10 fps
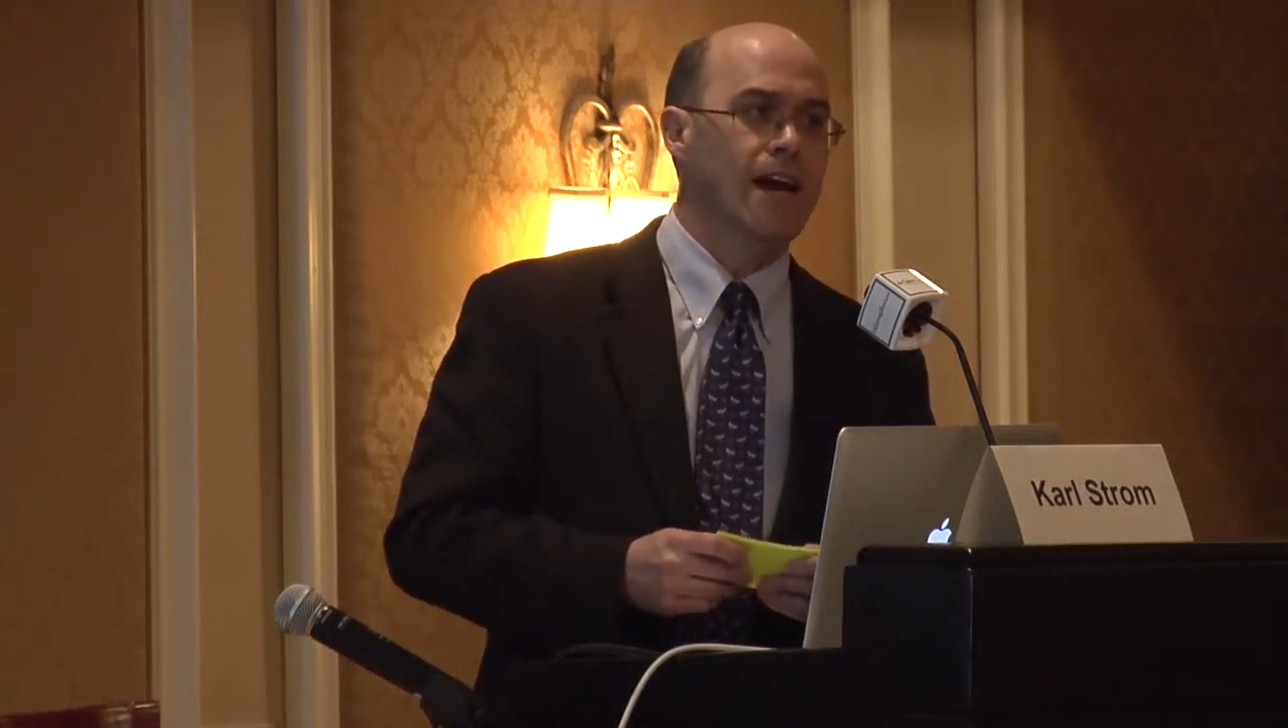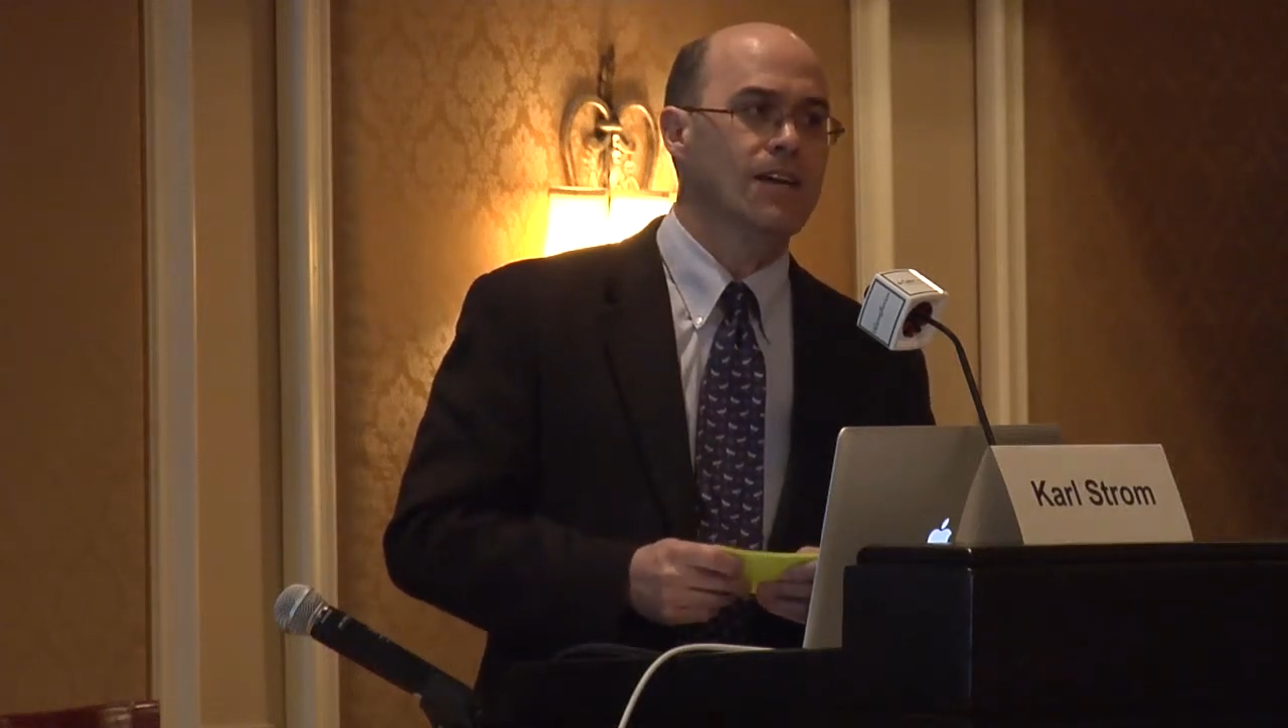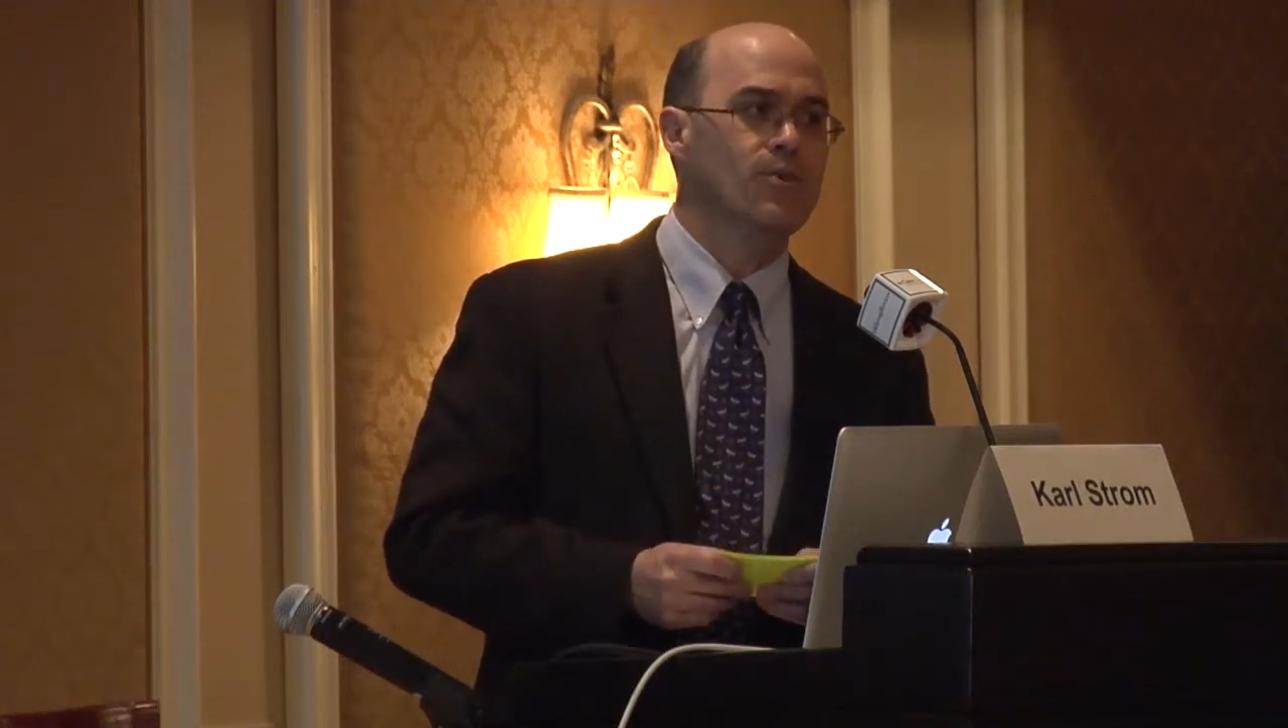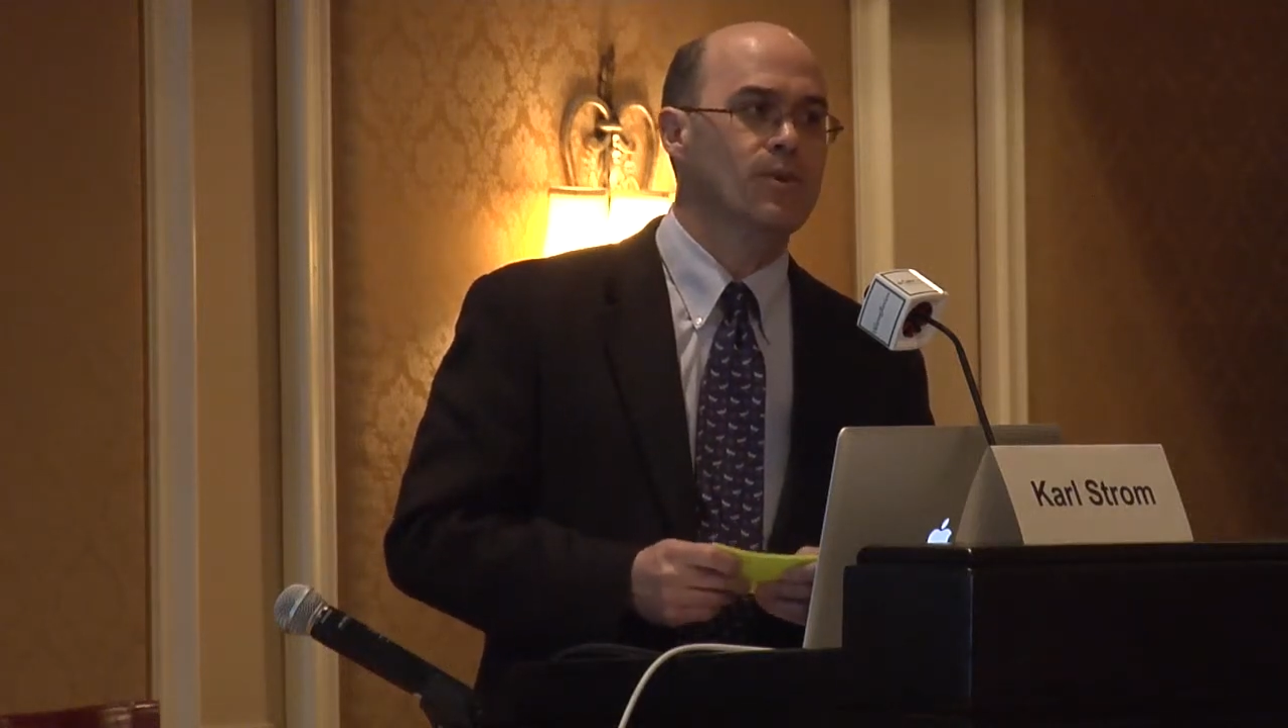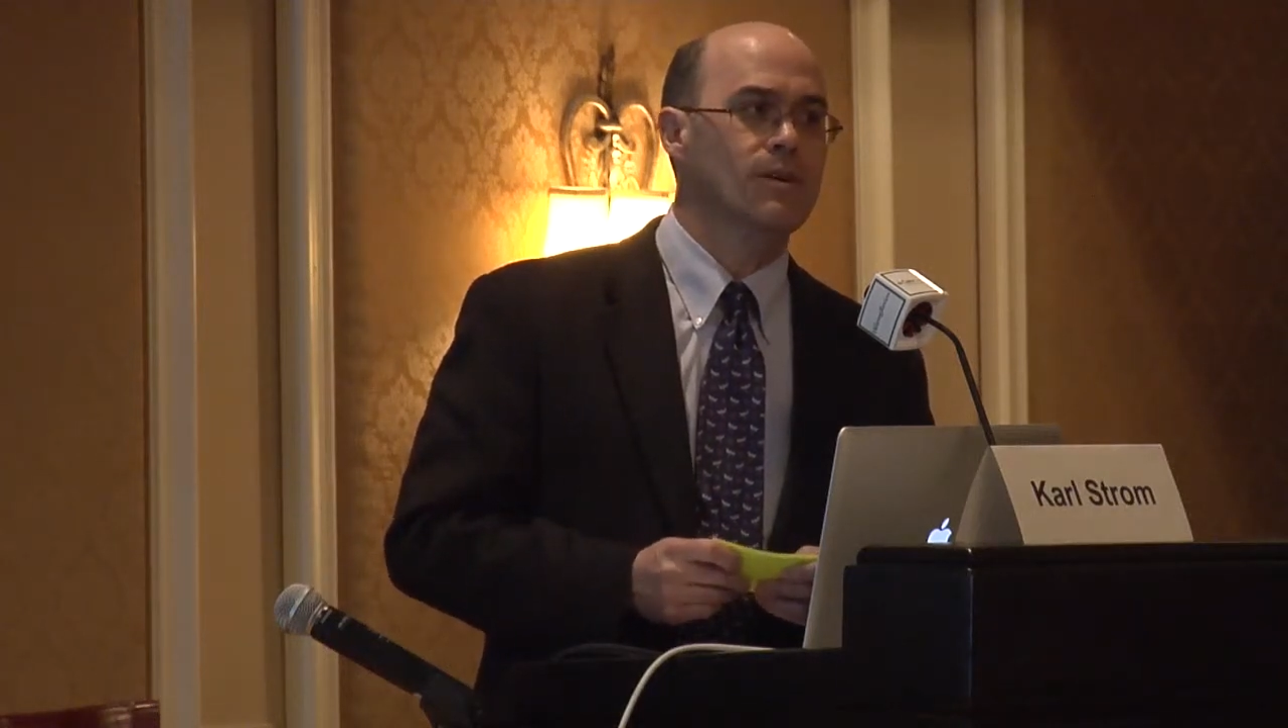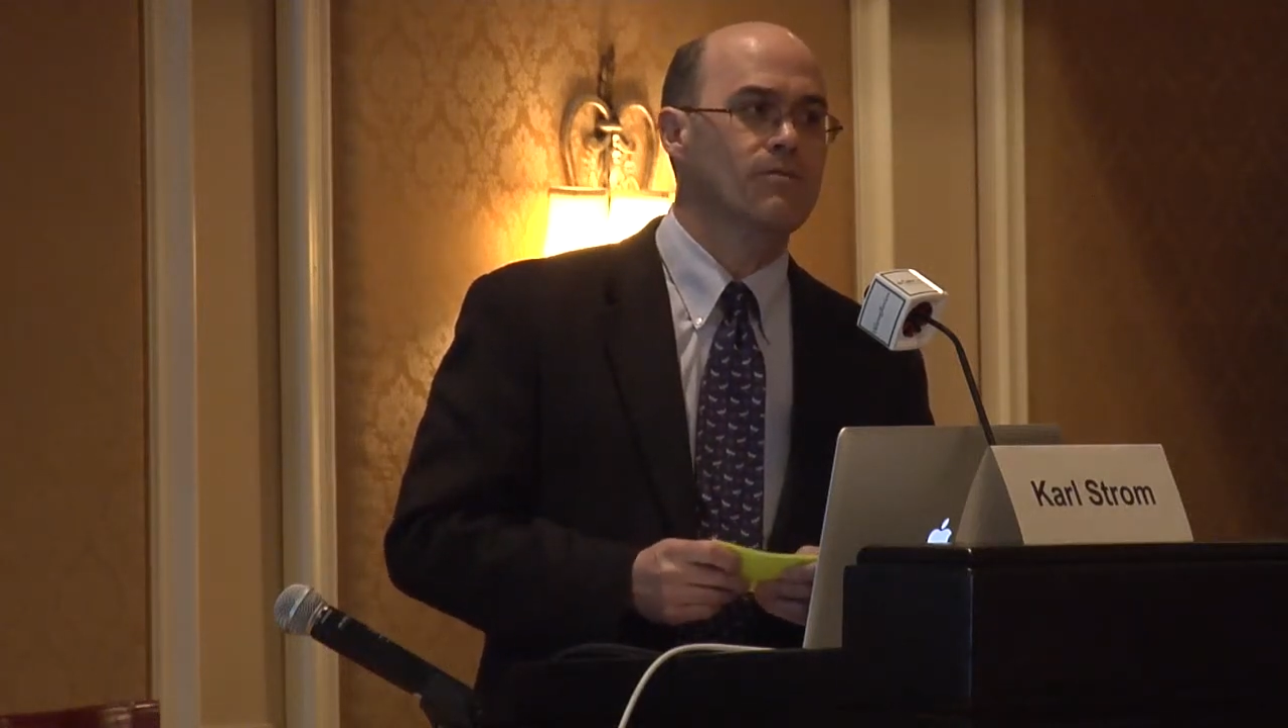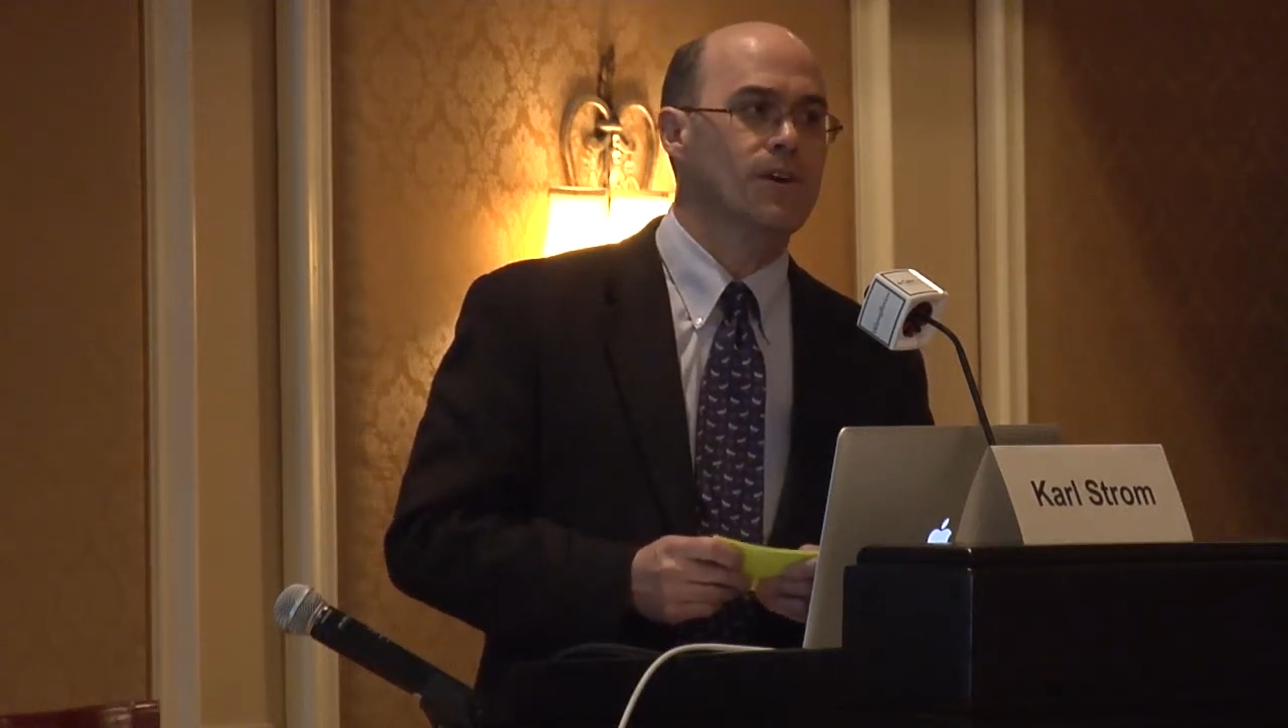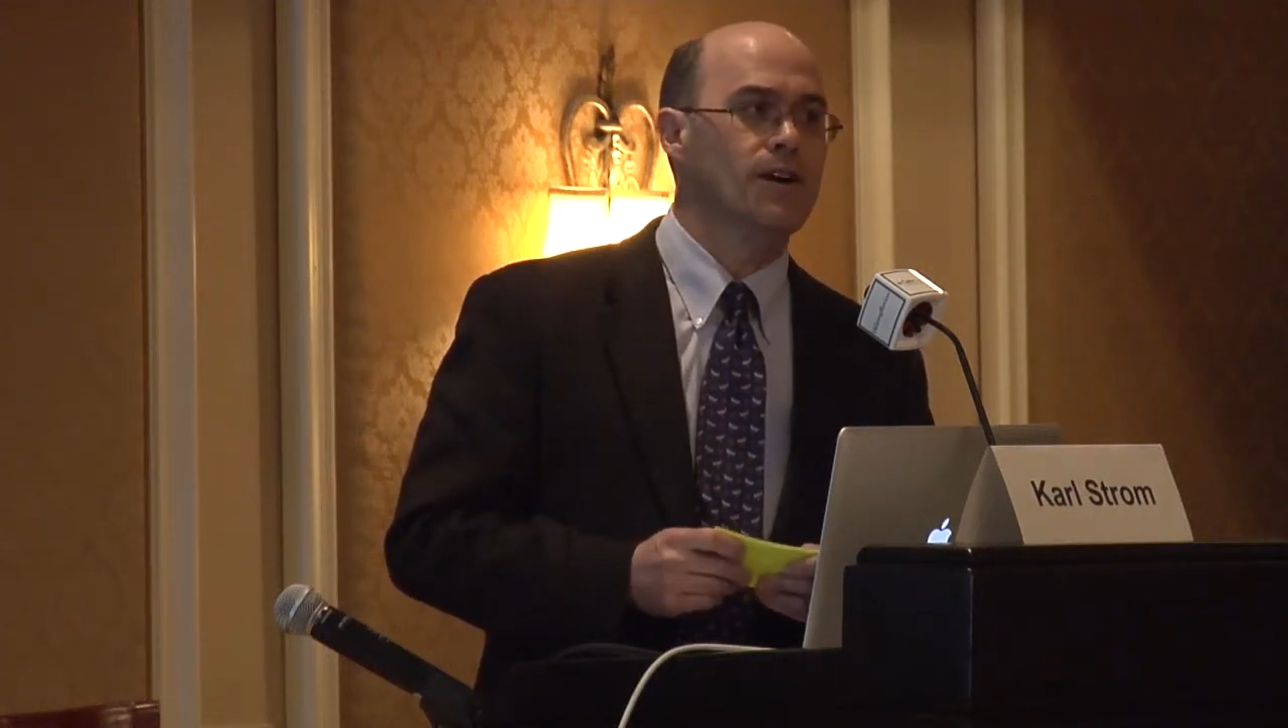I know of